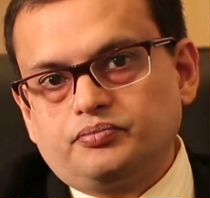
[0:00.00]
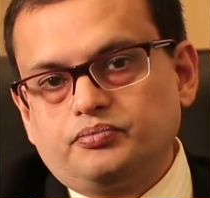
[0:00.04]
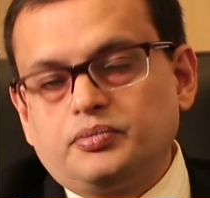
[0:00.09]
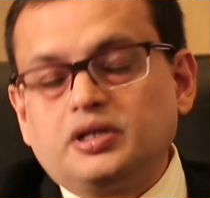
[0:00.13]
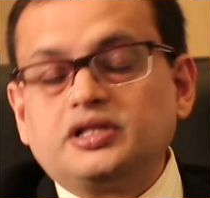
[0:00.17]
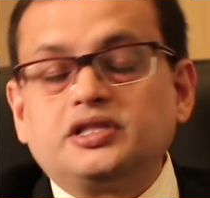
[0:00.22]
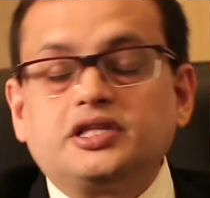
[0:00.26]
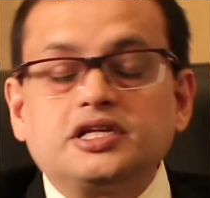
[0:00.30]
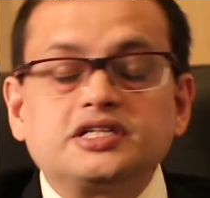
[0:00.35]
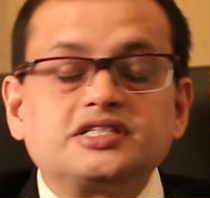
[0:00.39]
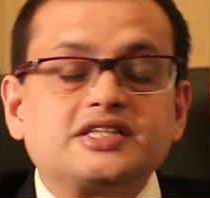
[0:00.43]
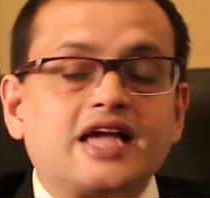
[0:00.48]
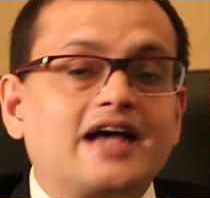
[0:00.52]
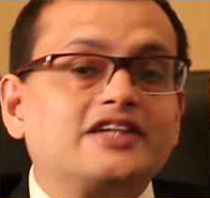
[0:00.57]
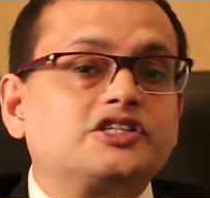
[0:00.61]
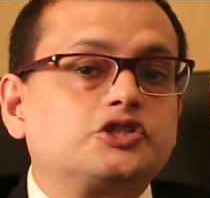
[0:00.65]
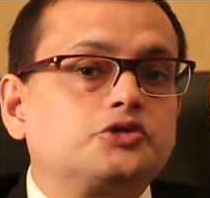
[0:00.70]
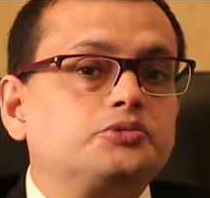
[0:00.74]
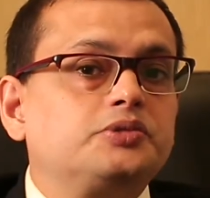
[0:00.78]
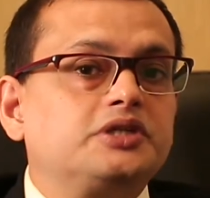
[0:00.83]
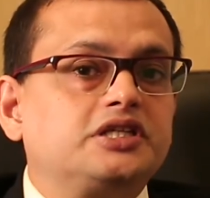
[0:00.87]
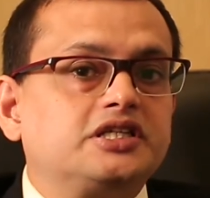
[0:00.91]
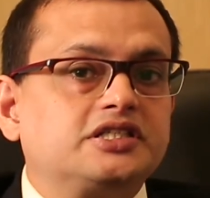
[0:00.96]
But this has
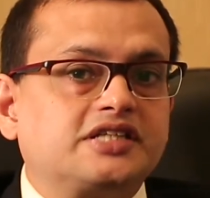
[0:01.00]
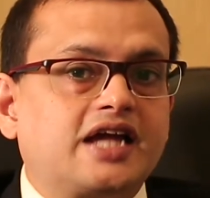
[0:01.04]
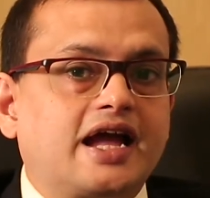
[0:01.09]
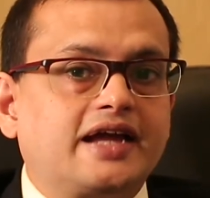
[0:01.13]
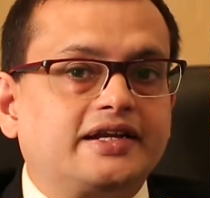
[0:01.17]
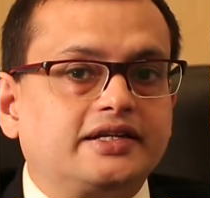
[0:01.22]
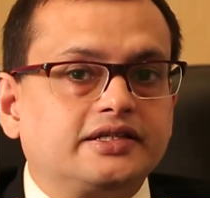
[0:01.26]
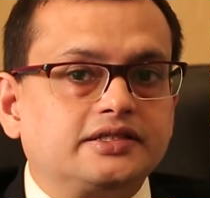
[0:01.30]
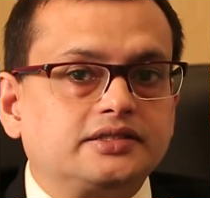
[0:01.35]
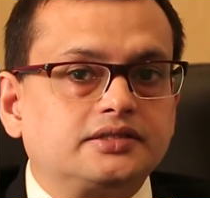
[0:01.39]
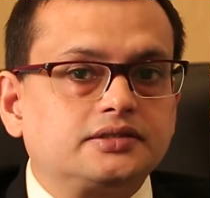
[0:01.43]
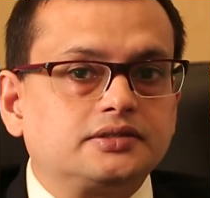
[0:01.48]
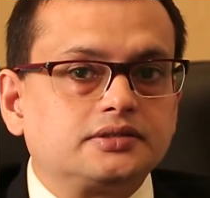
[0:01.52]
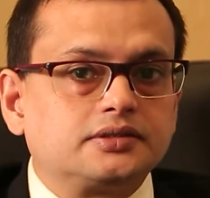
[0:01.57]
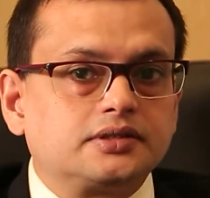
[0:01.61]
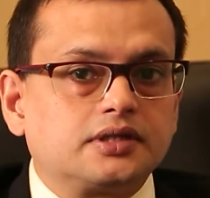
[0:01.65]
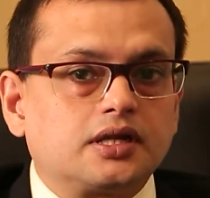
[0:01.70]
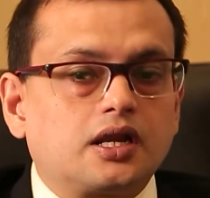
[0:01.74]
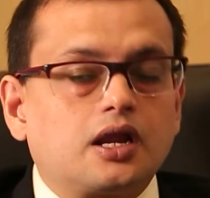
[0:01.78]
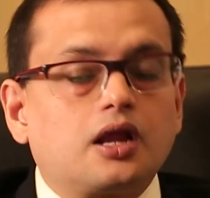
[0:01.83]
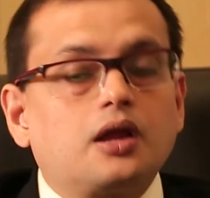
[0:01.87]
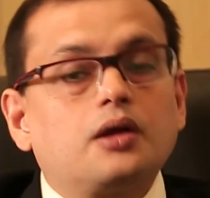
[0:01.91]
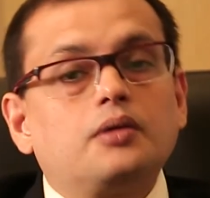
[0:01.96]
to be decided
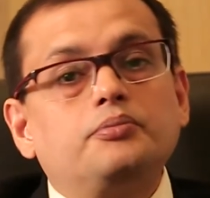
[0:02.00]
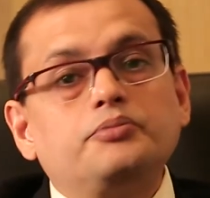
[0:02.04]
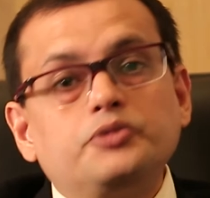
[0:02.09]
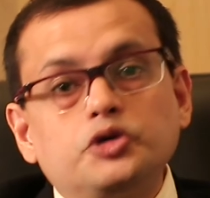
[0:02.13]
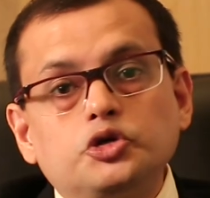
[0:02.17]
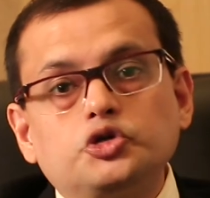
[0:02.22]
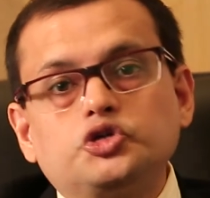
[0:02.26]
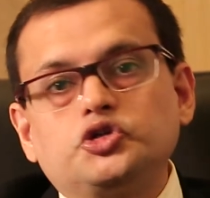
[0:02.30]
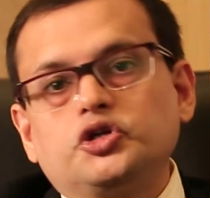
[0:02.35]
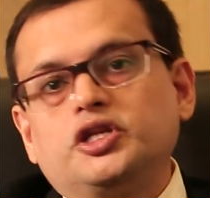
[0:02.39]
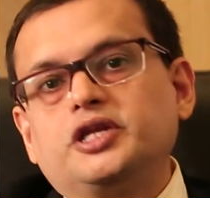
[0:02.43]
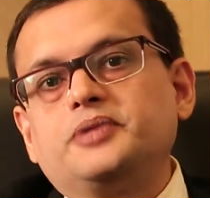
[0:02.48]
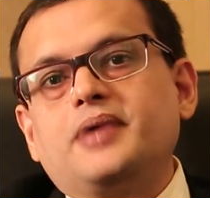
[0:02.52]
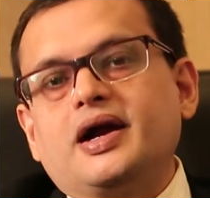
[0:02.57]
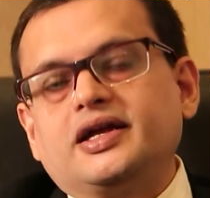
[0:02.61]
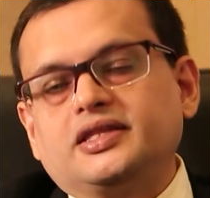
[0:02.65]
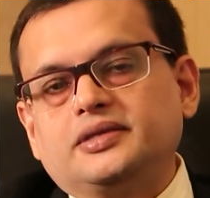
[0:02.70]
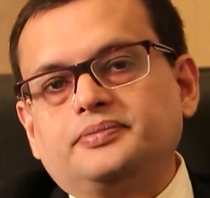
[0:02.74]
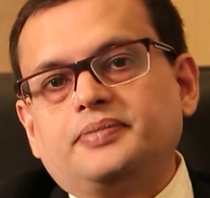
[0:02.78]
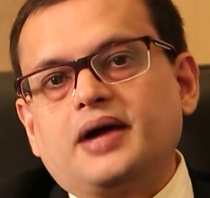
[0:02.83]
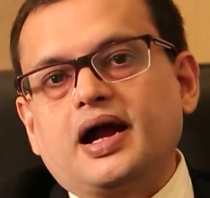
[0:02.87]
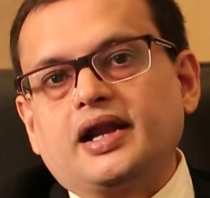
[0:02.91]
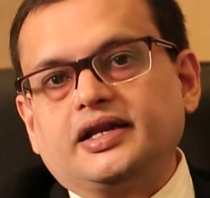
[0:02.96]
mutually by
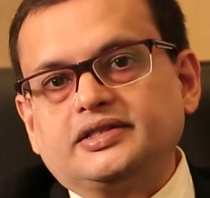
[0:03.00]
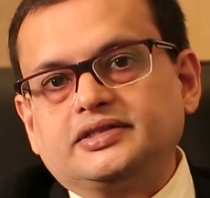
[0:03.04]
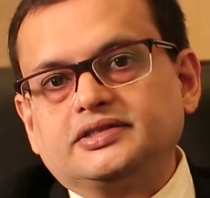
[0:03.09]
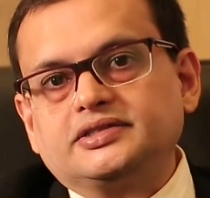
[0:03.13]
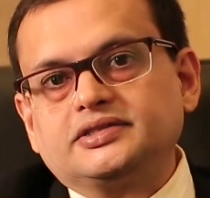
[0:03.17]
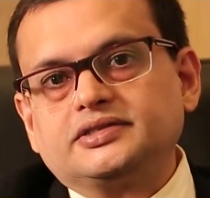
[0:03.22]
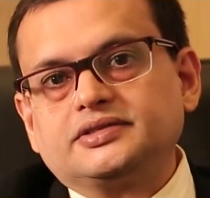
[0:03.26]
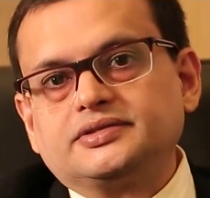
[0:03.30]
the parties.